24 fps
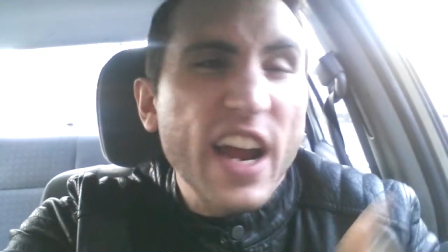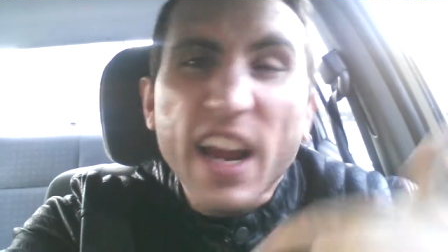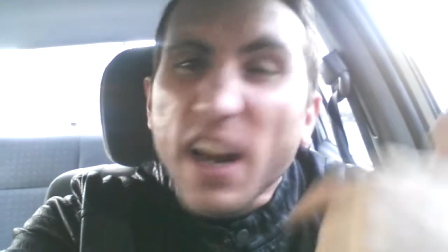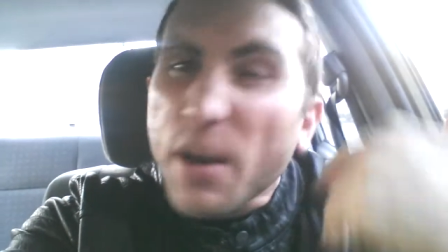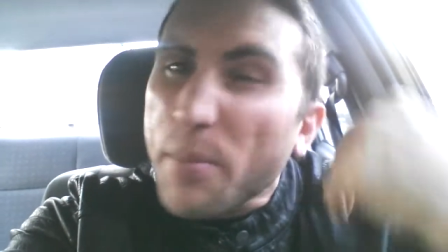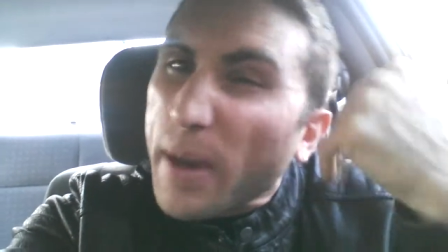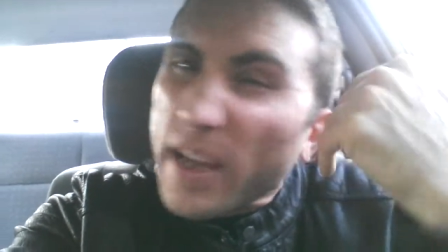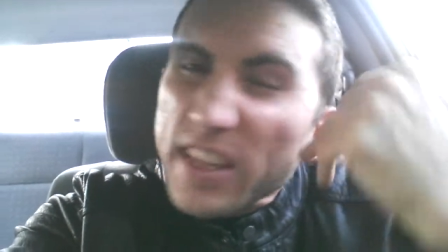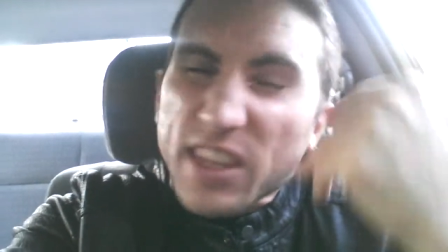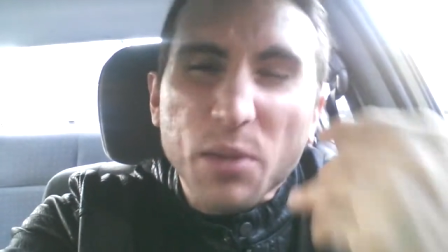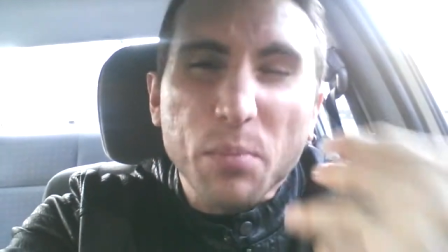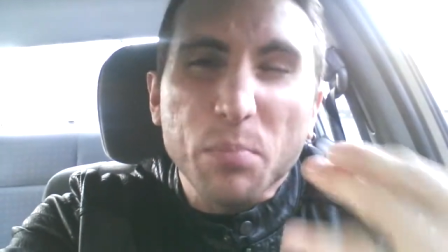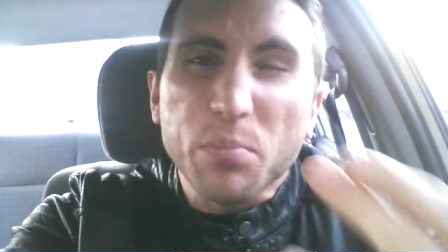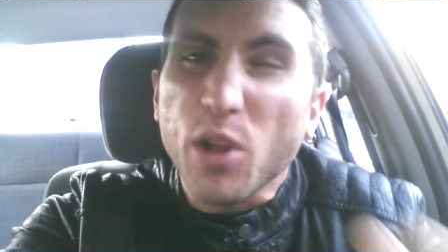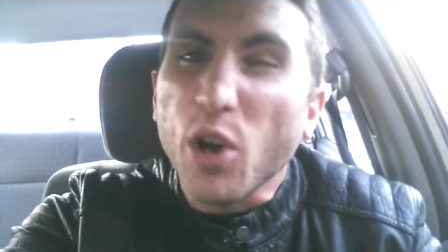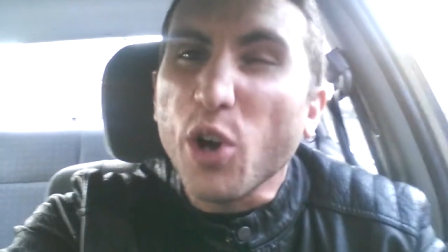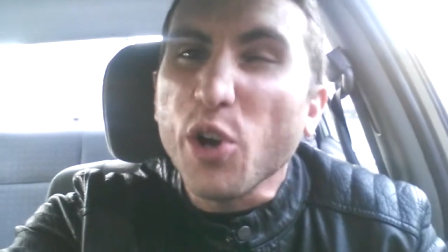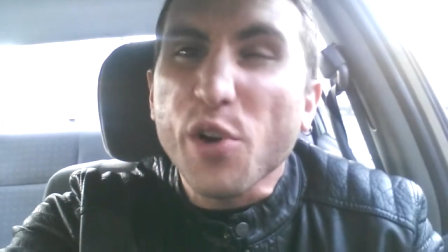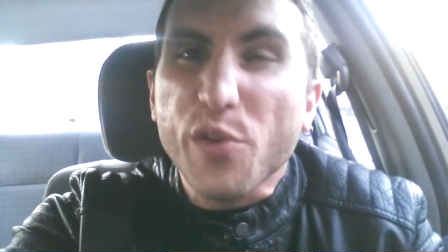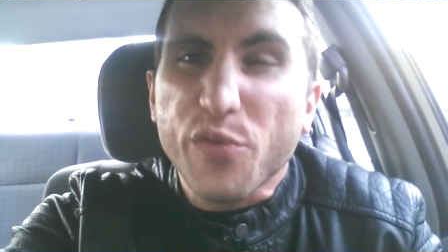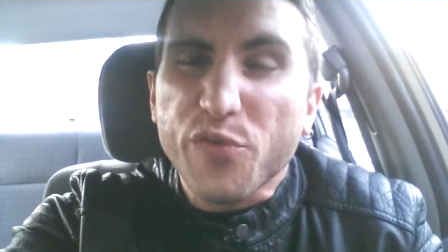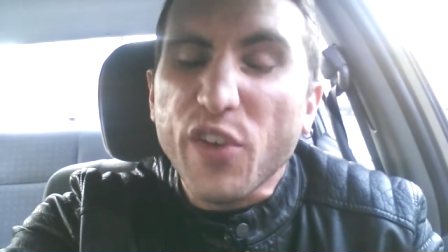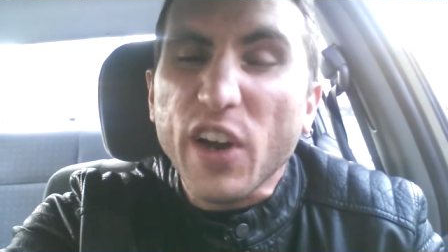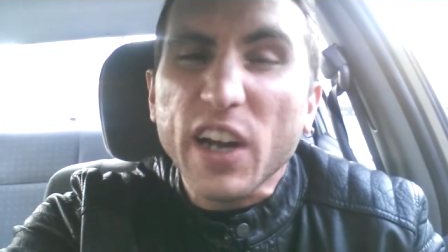head about to blow
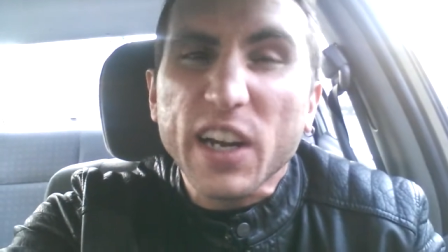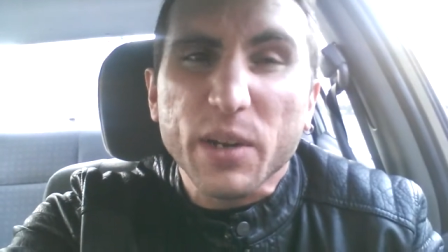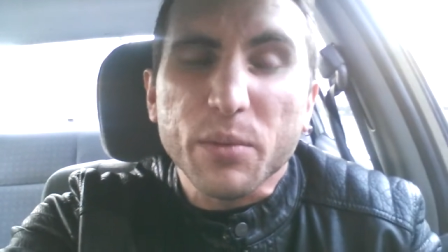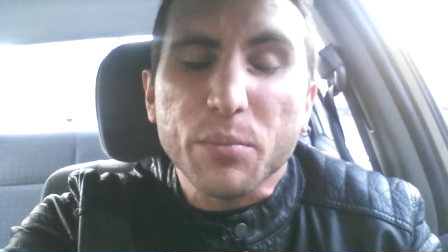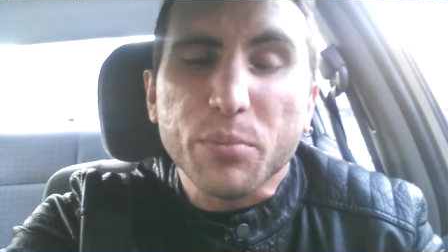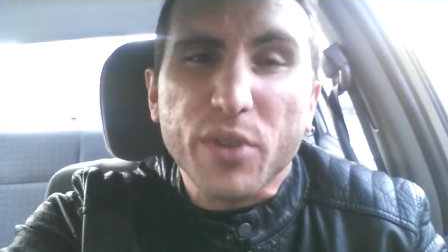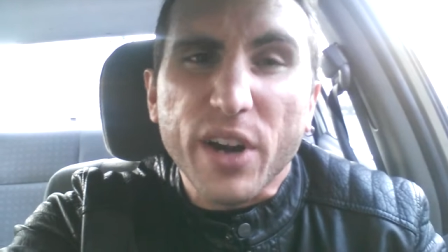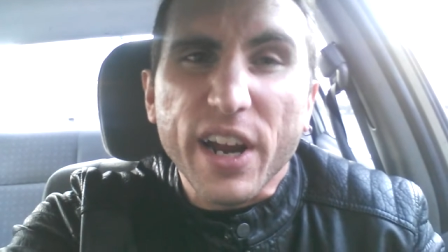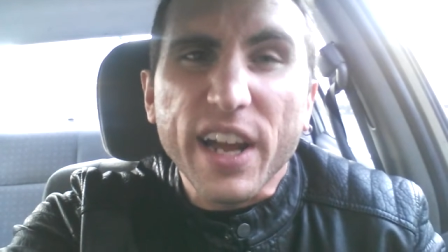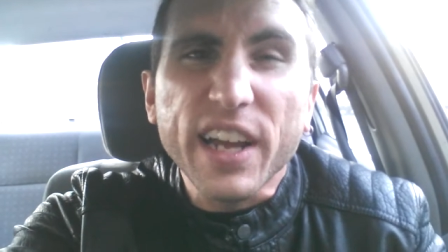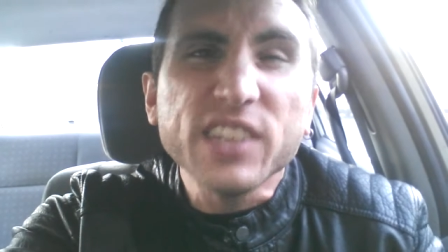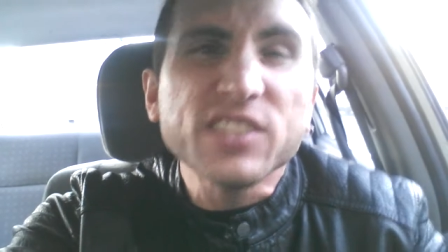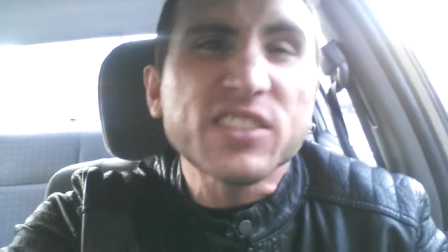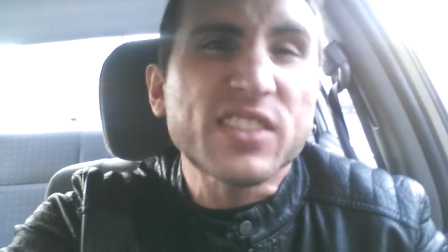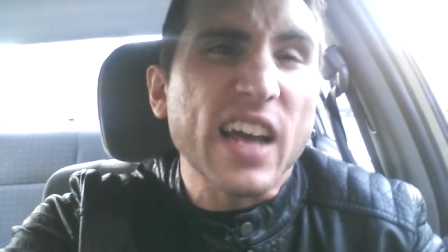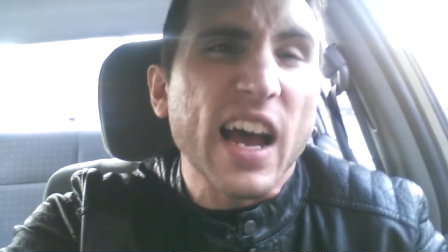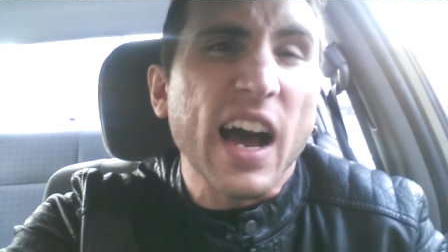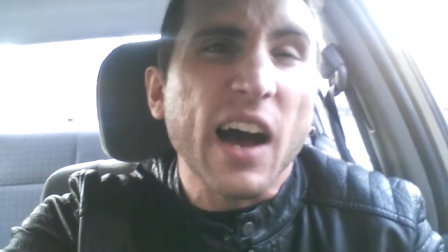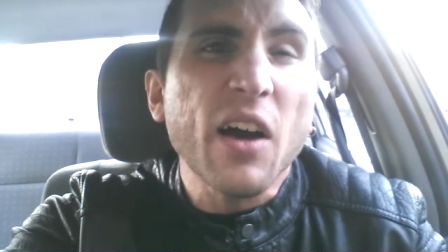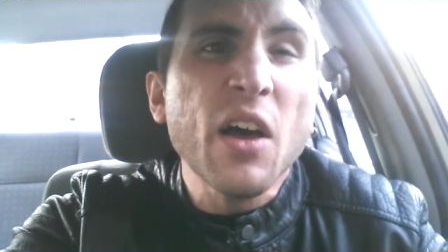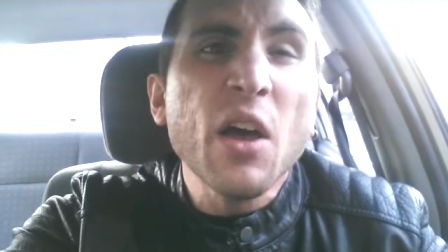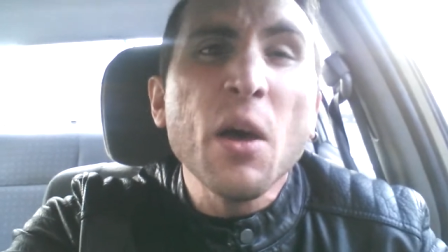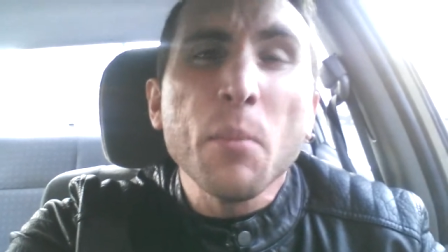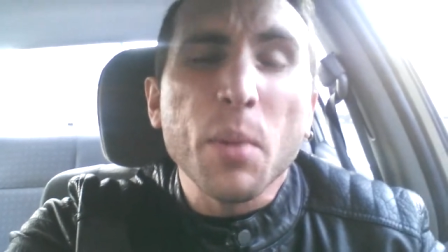your fucking brains
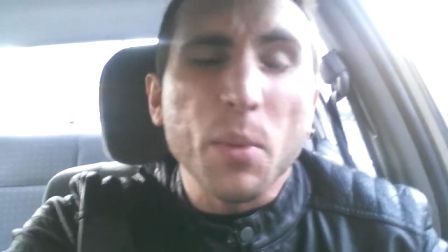out.